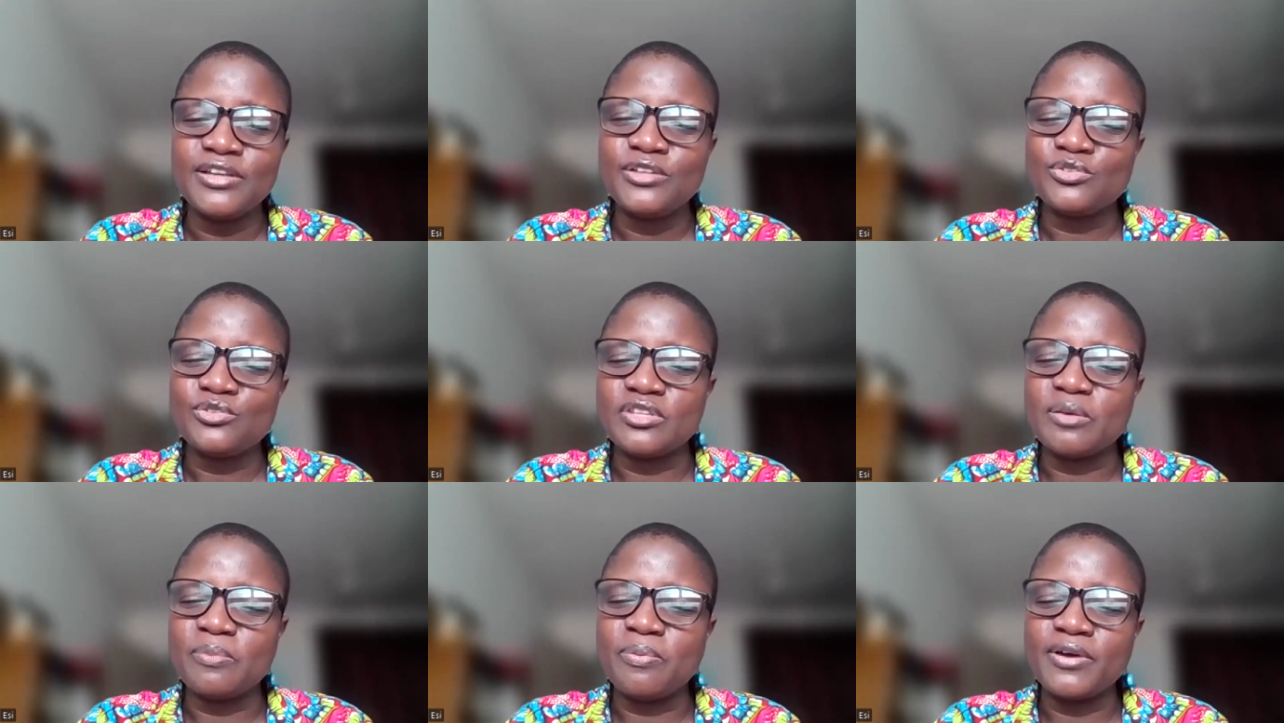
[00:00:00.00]
to
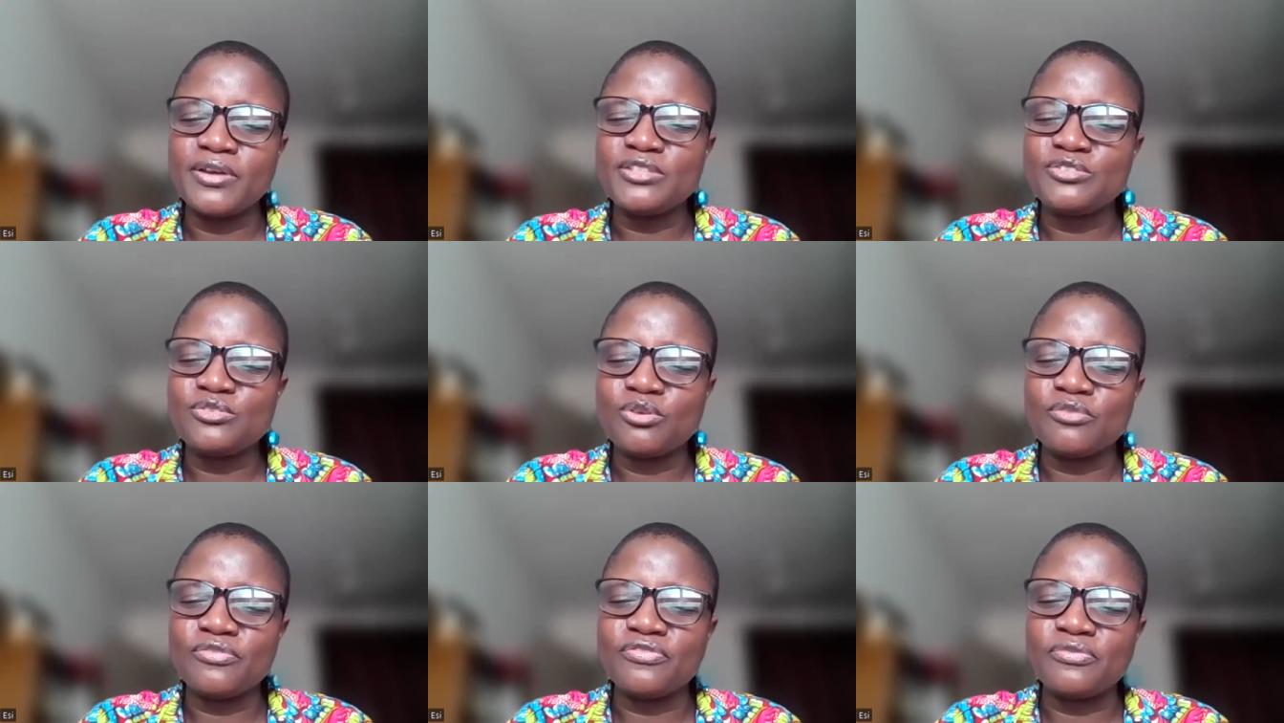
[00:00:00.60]
the point
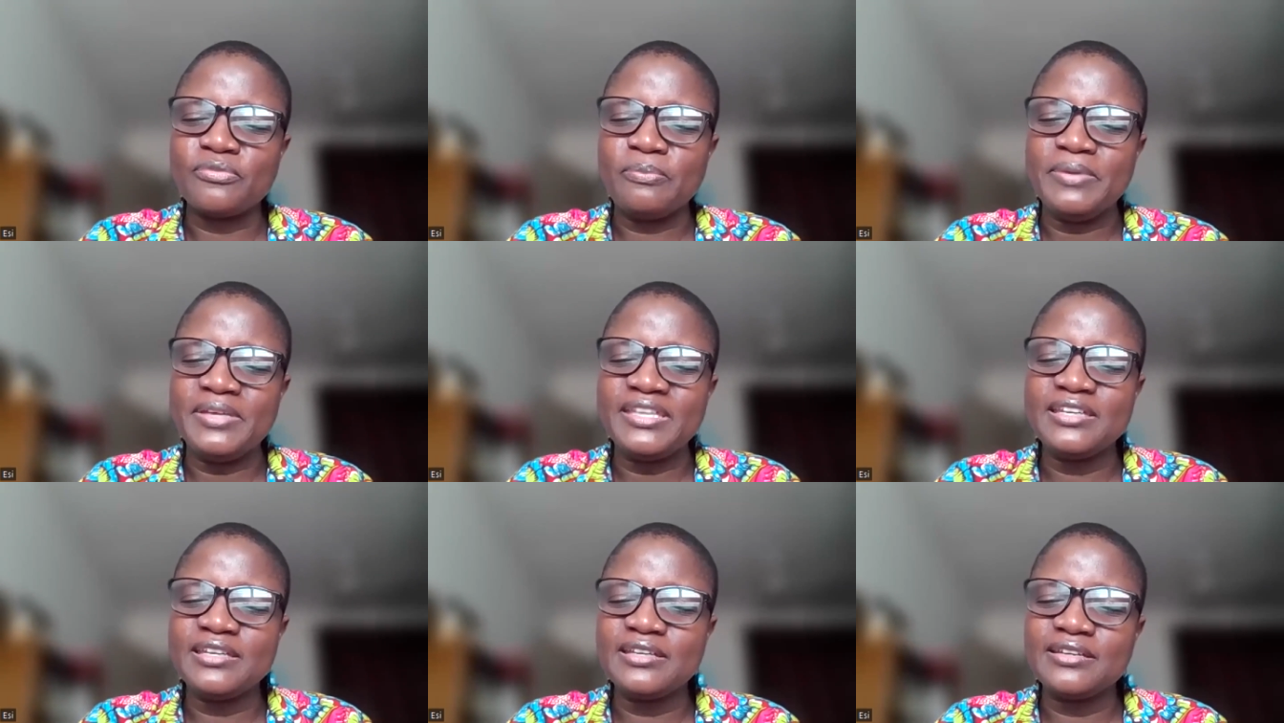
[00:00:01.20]
of
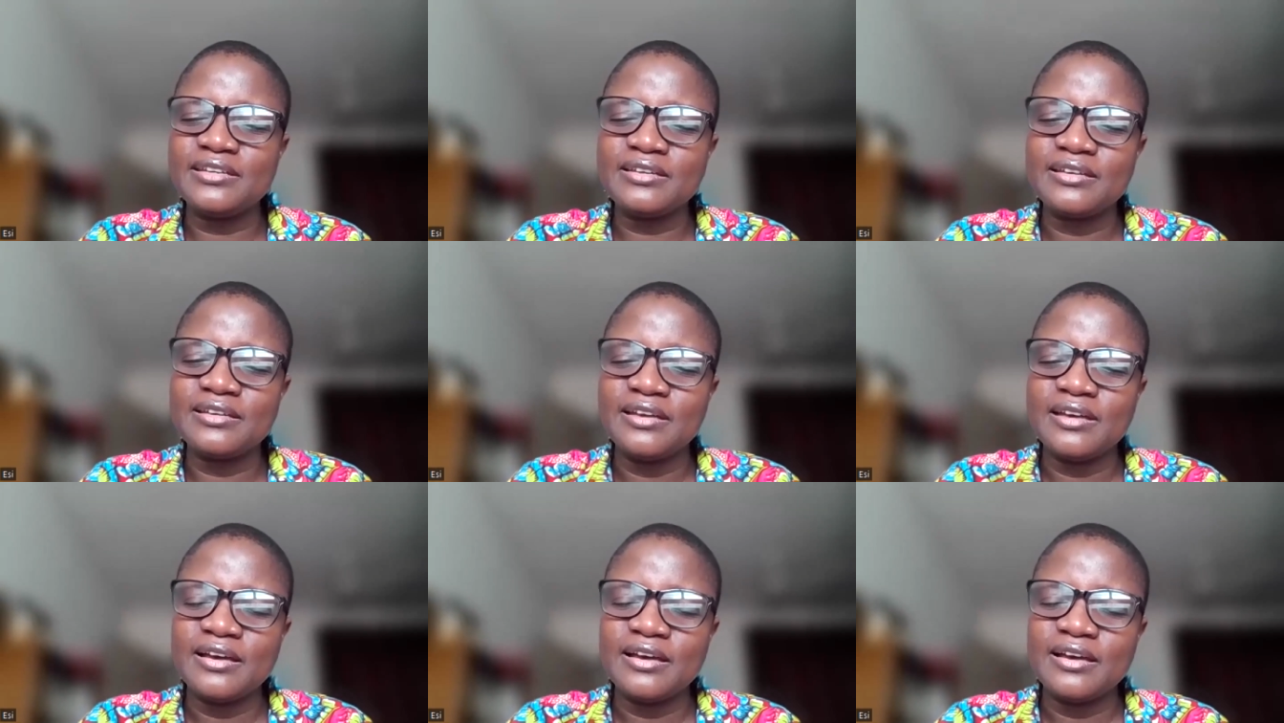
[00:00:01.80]
being